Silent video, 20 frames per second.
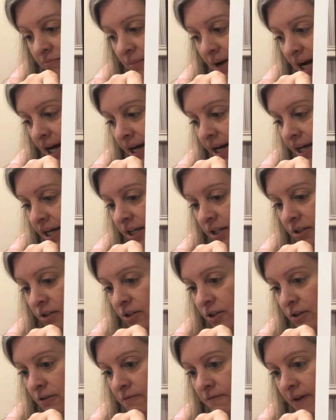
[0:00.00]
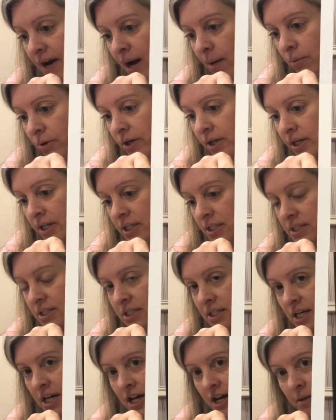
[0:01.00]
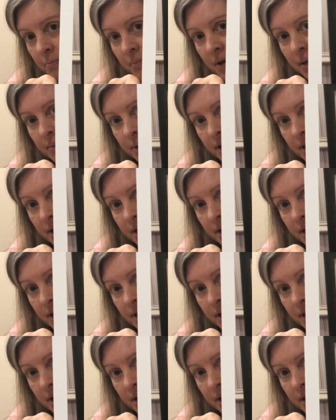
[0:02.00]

my new fabrics. Maybe